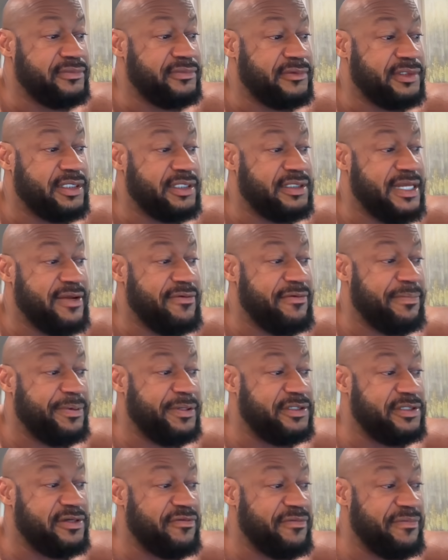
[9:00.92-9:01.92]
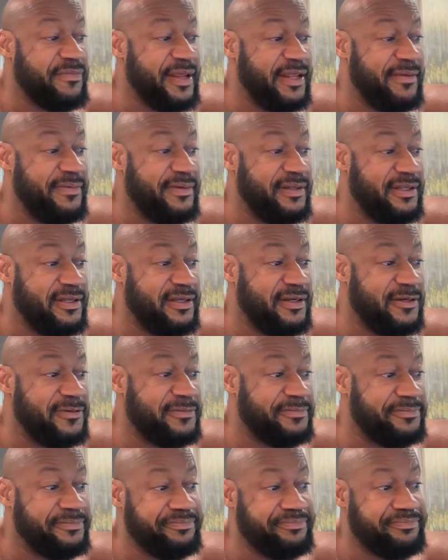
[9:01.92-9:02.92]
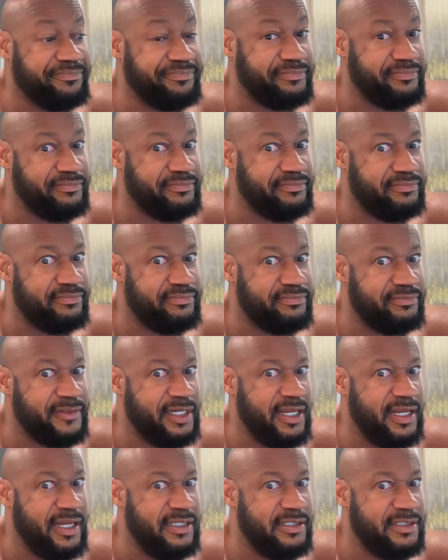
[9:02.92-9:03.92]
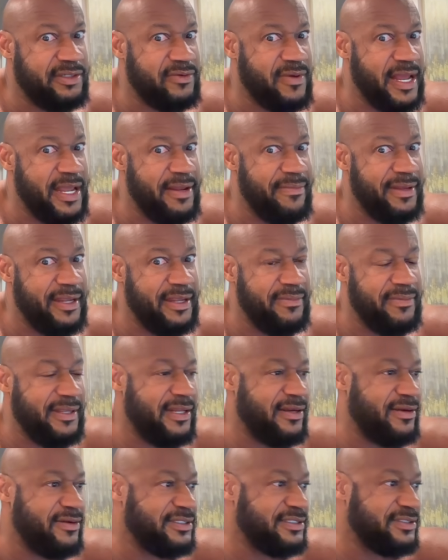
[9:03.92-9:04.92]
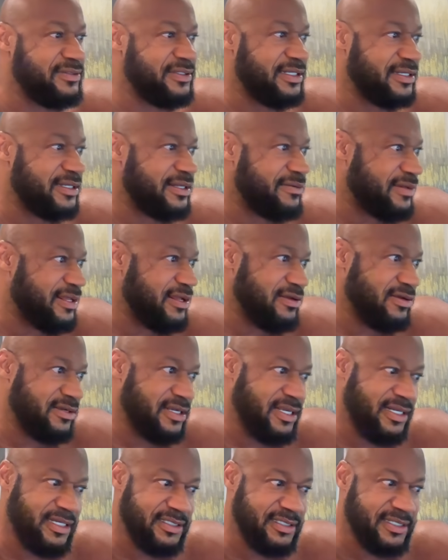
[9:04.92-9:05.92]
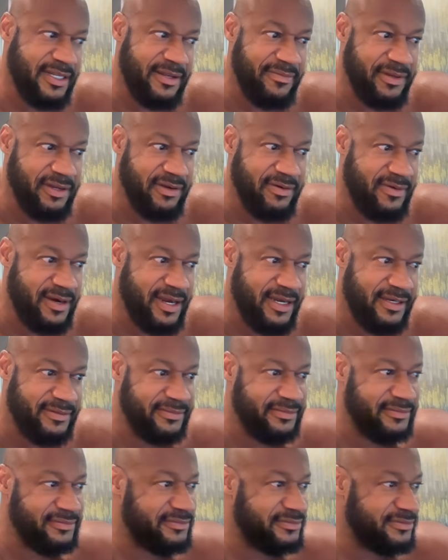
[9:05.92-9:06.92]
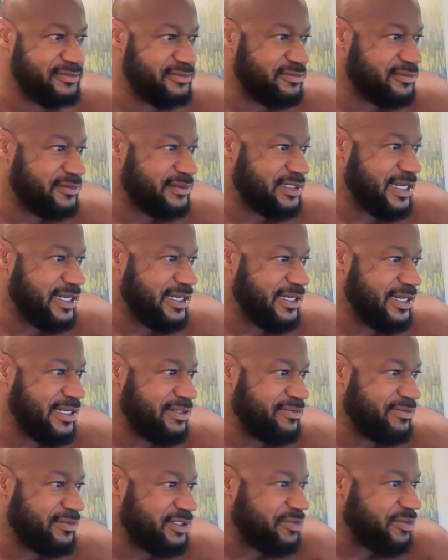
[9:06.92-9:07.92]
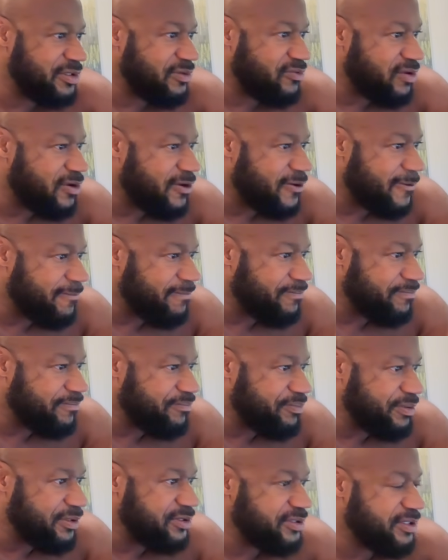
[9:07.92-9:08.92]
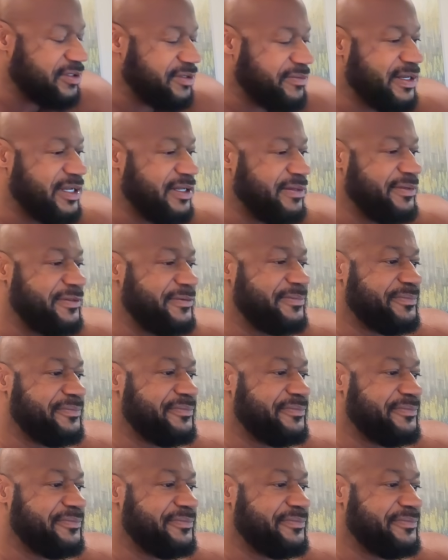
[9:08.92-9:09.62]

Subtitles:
Because they have a picture of a baby here, and it's a white baby. And on this link, I'm like, okay, this can't be correct. That must be the wrong picture of the baby.